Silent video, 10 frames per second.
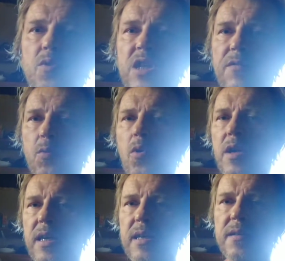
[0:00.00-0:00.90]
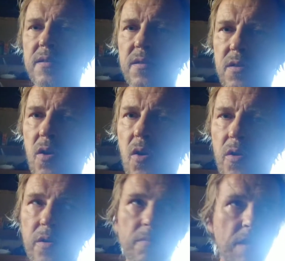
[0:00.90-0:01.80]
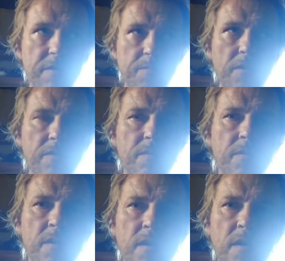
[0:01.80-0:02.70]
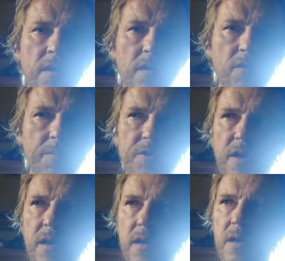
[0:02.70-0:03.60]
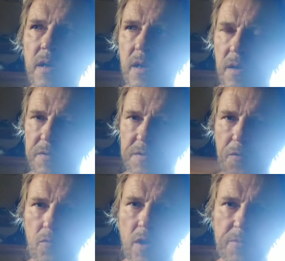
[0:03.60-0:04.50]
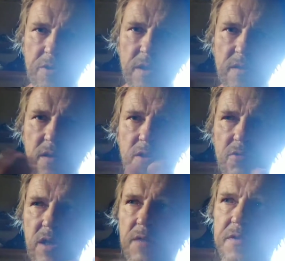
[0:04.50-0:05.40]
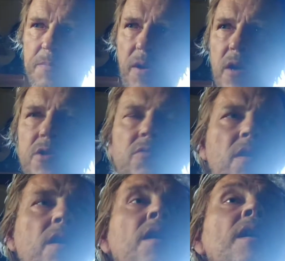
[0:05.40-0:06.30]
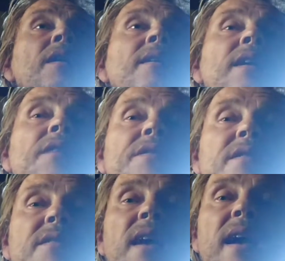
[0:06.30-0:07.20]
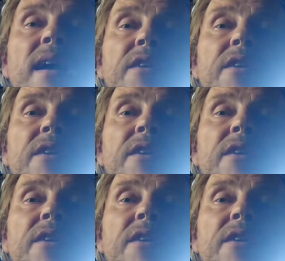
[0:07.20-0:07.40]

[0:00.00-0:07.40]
whichever one it is that's gone. Maybe it's both of them, a rupture. If it's a full rupture, you need surgery. If it's a partial, if it's a tear,